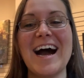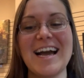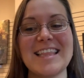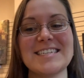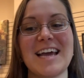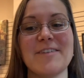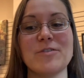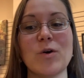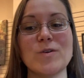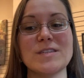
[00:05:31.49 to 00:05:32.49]
I like to
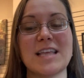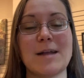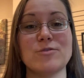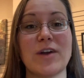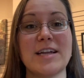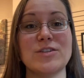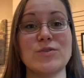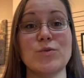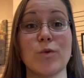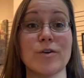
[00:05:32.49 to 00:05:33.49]
have goals that I'm trying
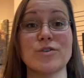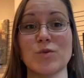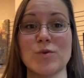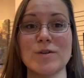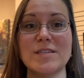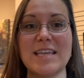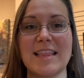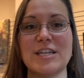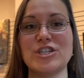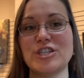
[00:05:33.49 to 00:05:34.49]
to work towards
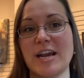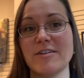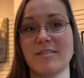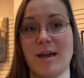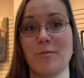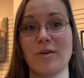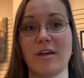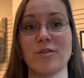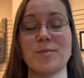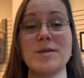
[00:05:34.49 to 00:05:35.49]
and then share them with
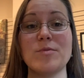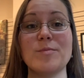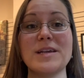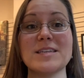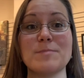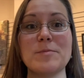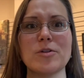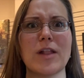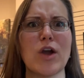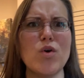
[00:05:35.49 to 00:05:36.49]
other people, because people
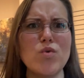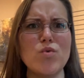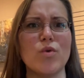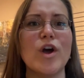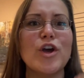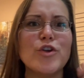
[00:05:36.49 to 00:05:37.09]
are like, oh,